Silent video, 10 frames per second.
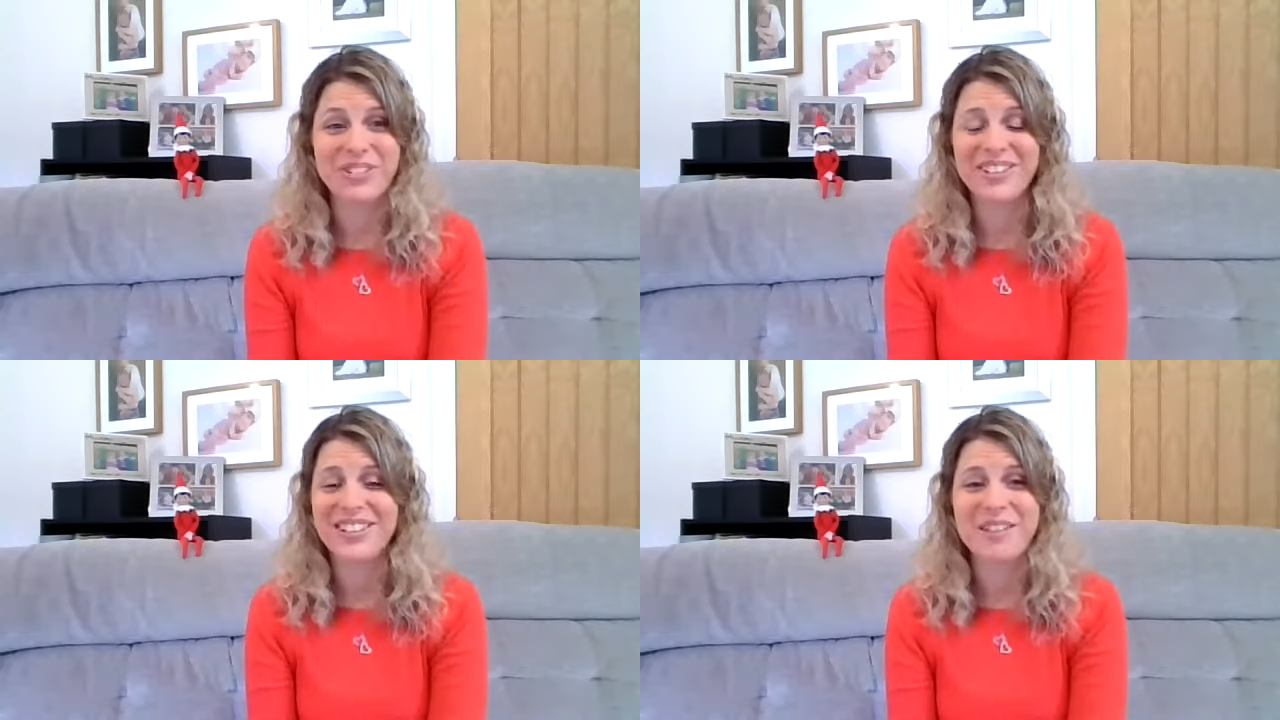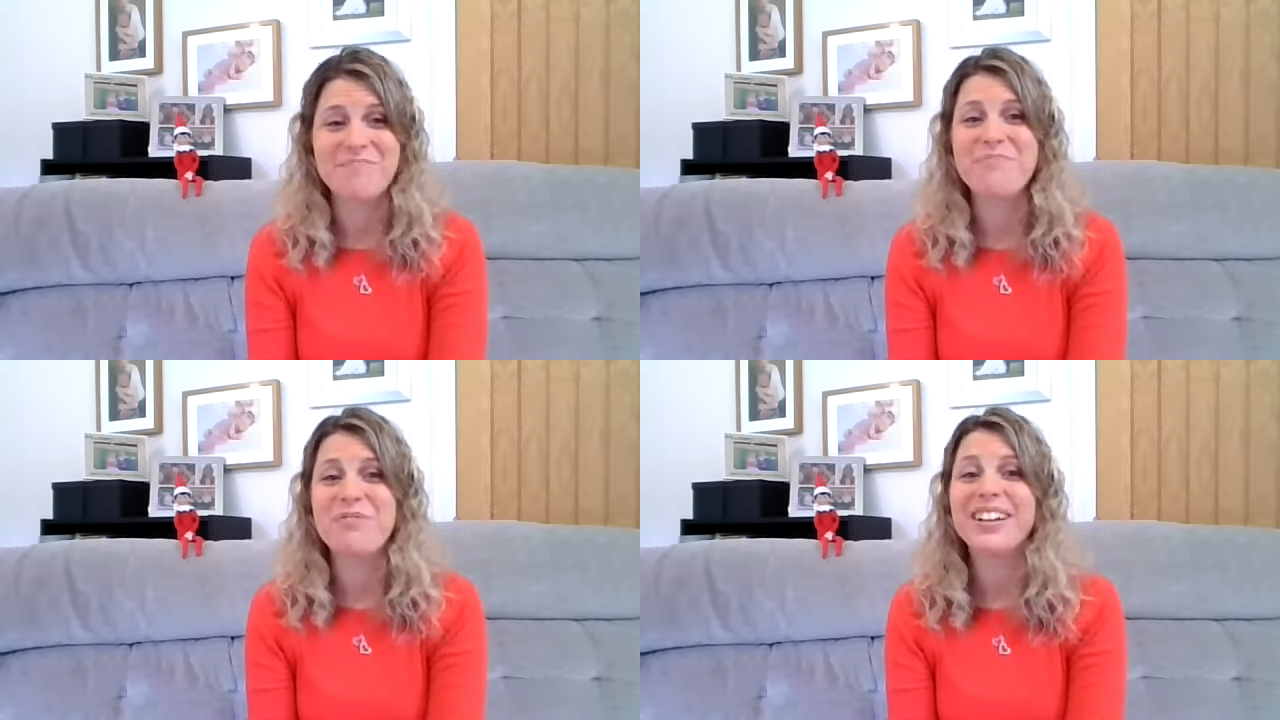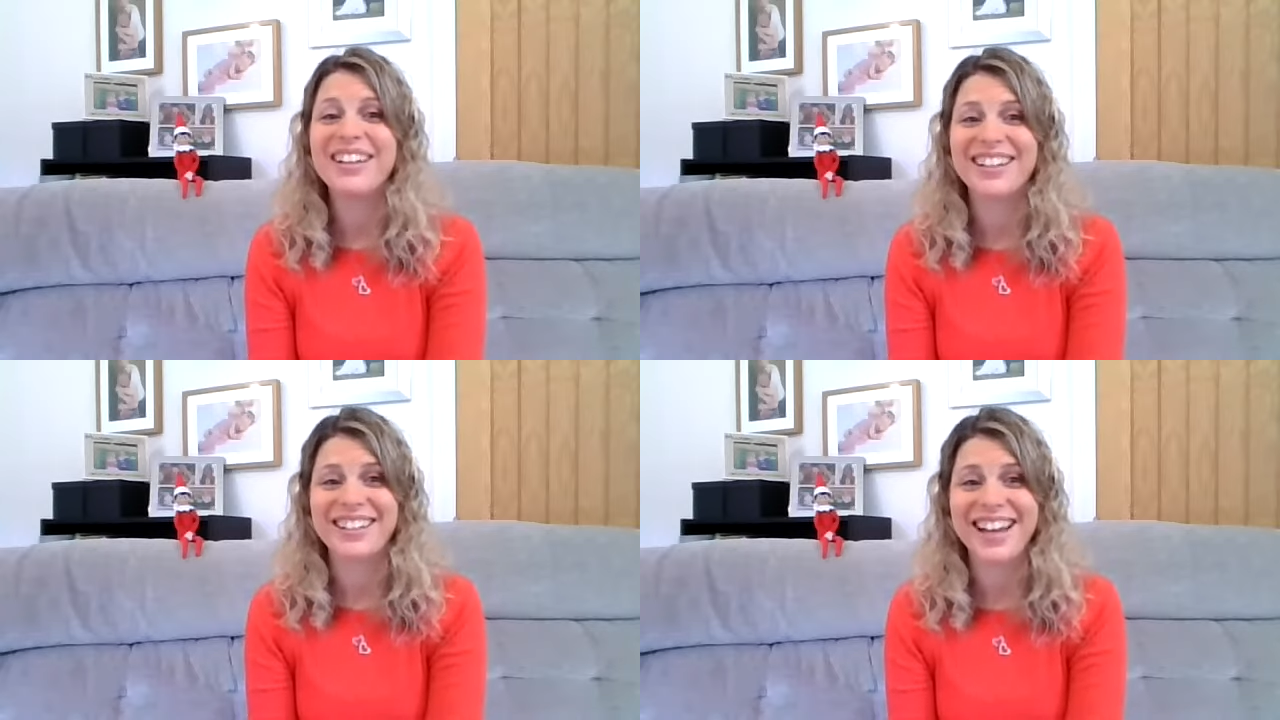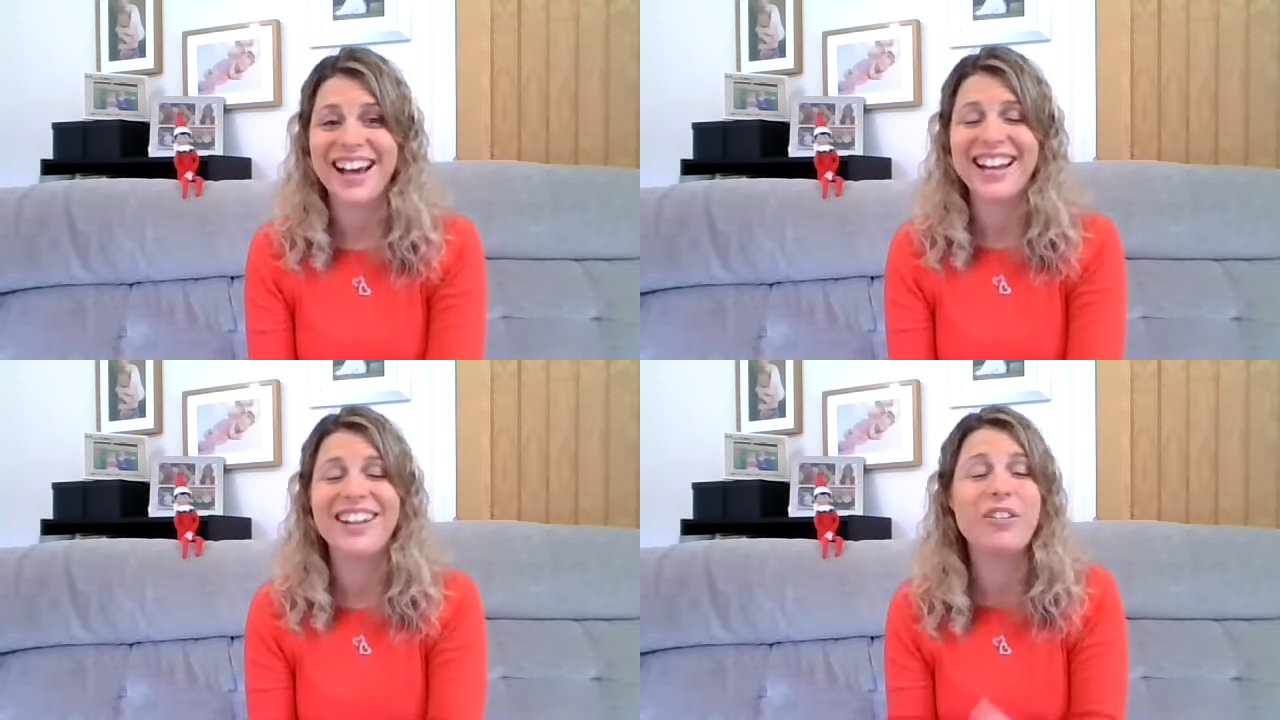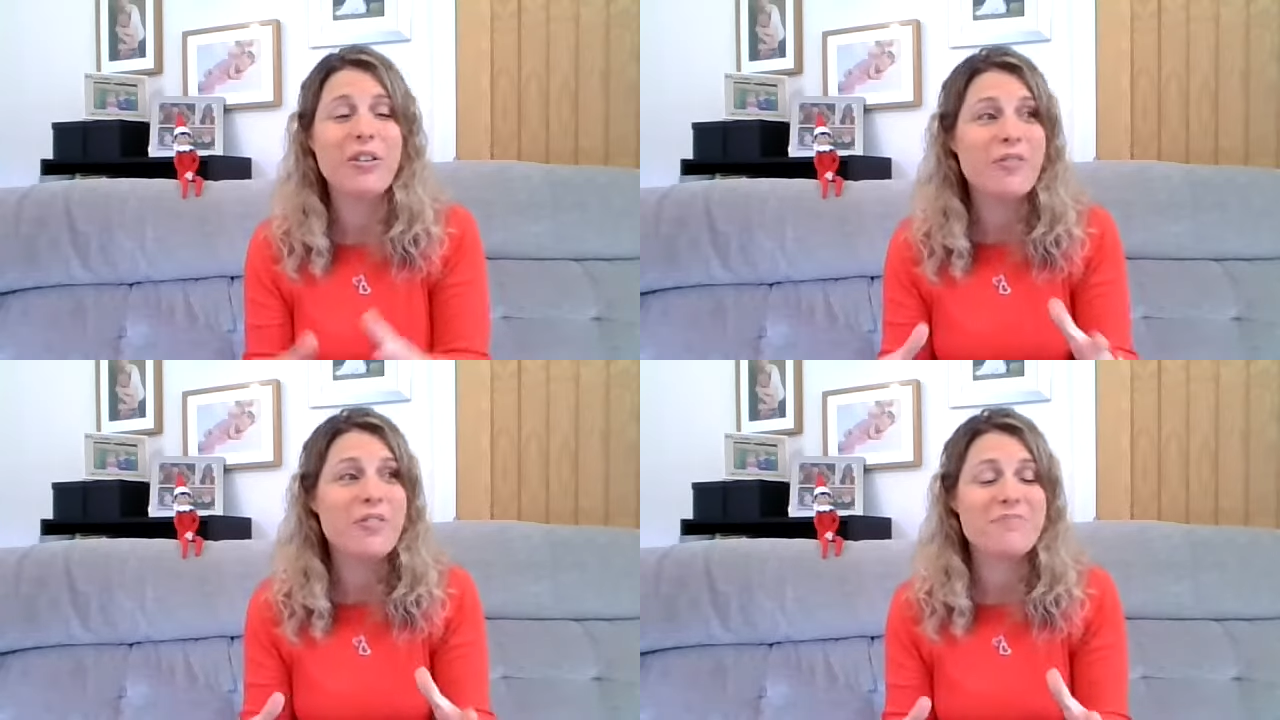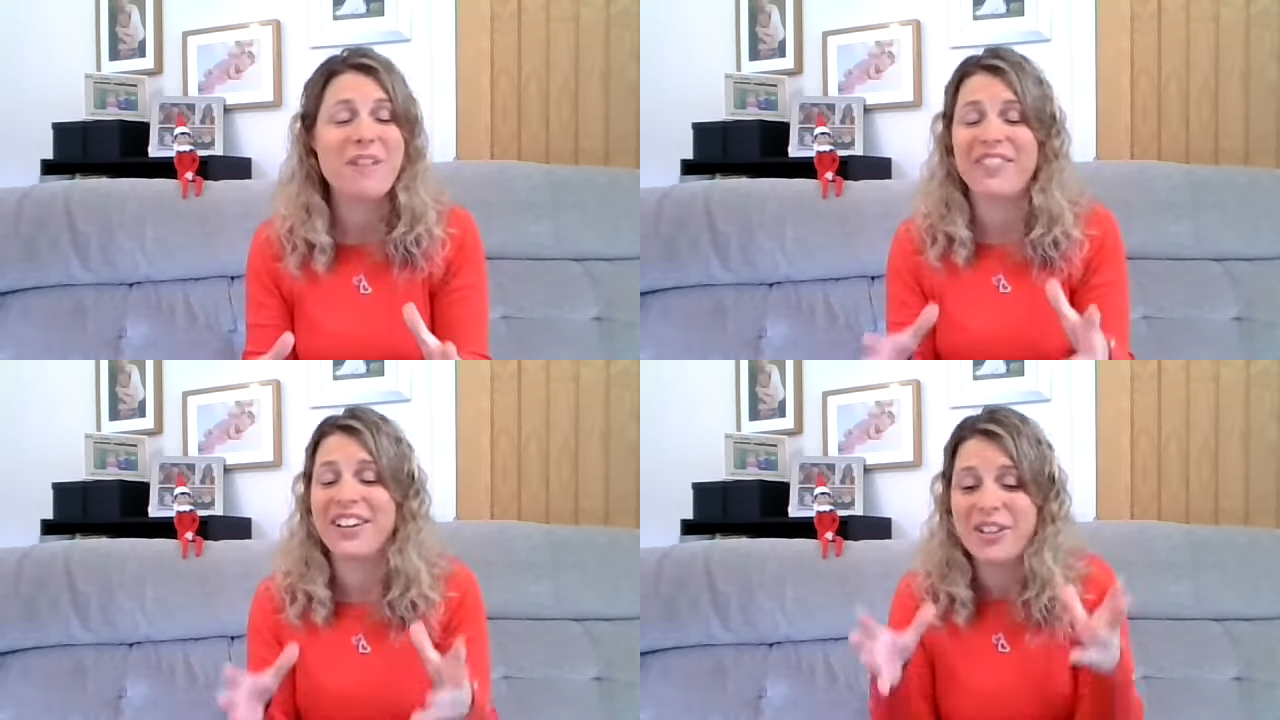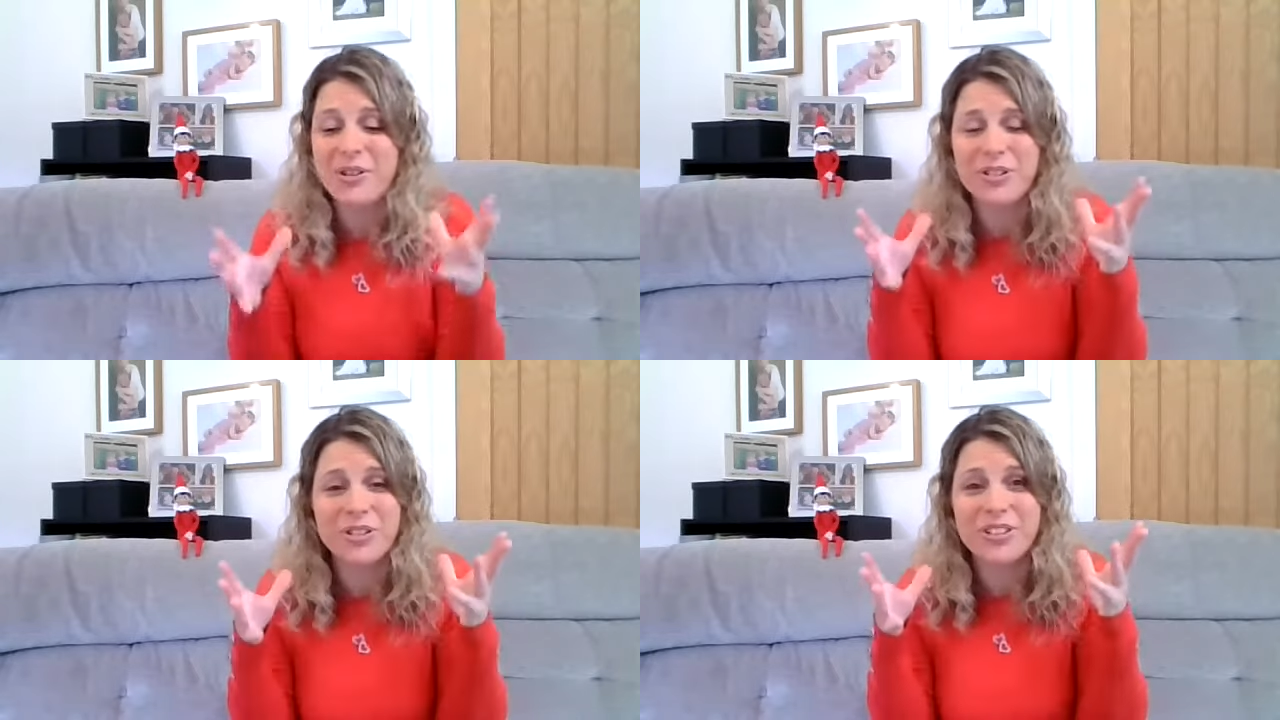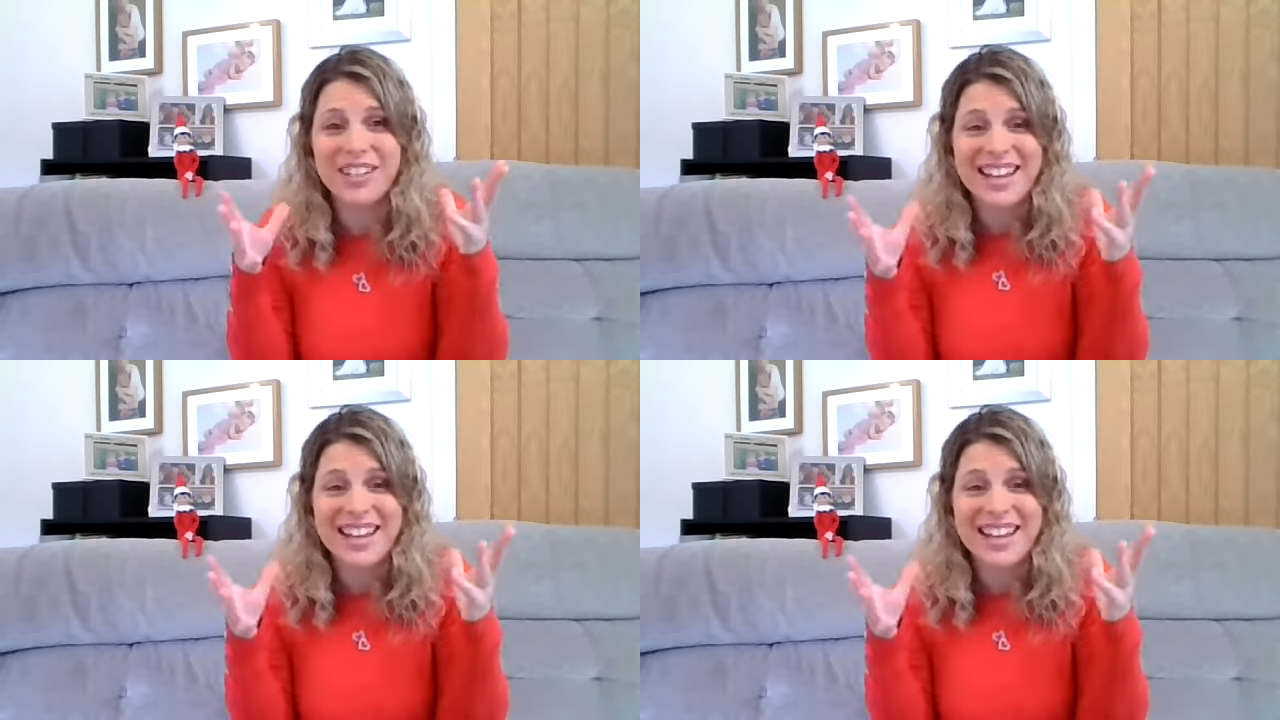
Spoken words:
I think they're brilliant, and I love the fact that you are just